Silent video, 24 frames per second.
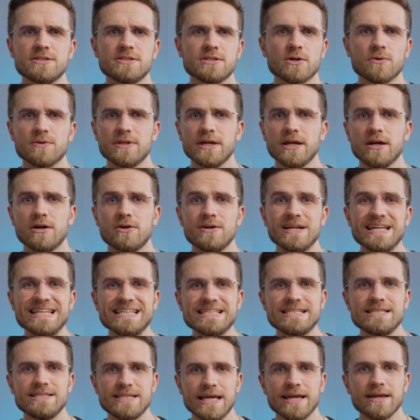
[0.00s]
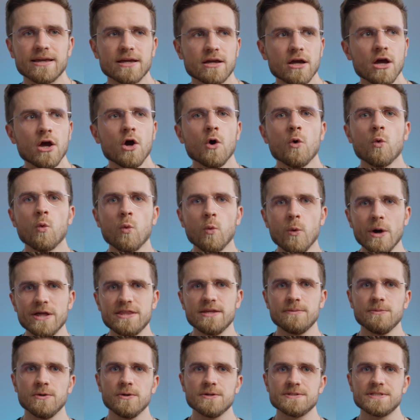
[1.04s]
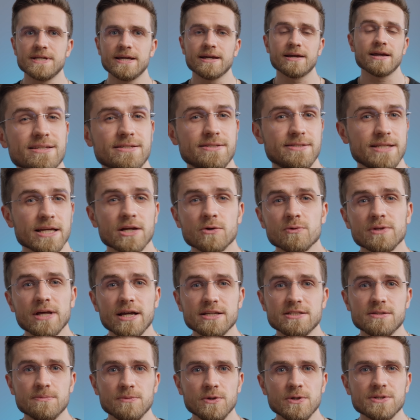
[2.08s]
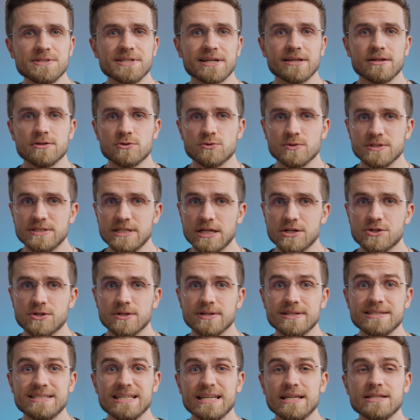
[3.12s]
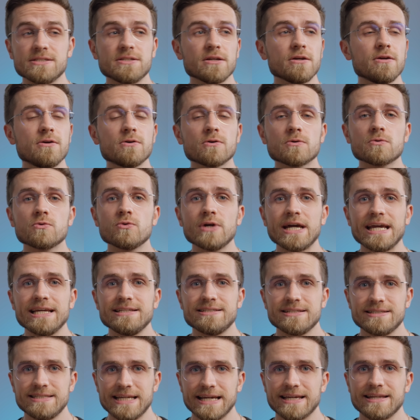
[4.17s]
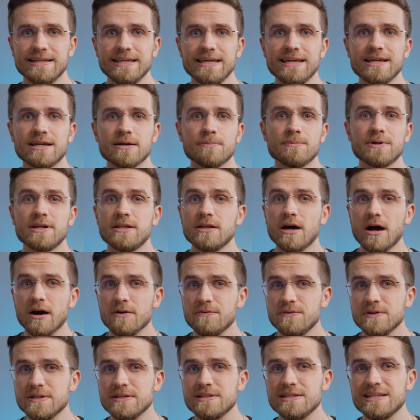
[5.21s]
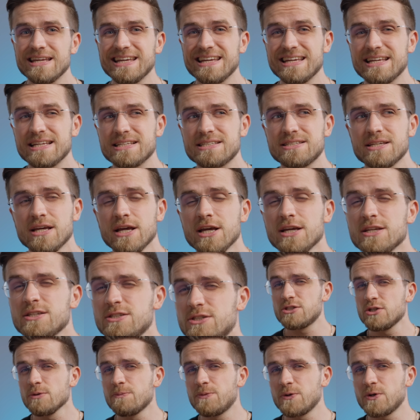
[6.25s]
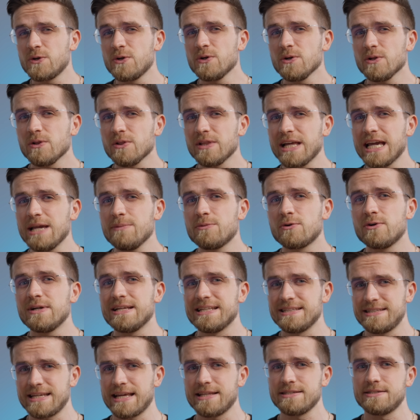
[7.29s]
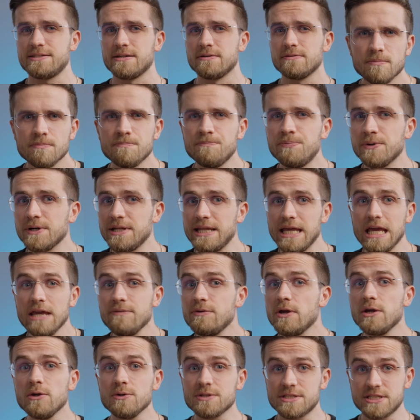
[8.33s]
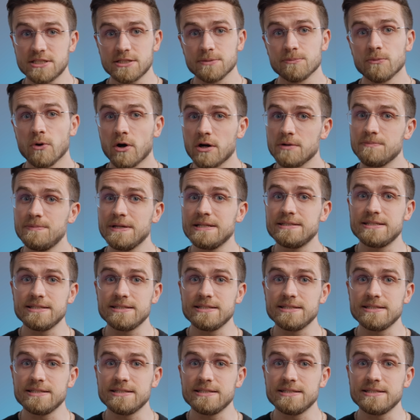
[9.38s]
so they are in sync with the music. Synchronizing music and transitions is a great technique, but it often is super labor intensive. But if you use smart beat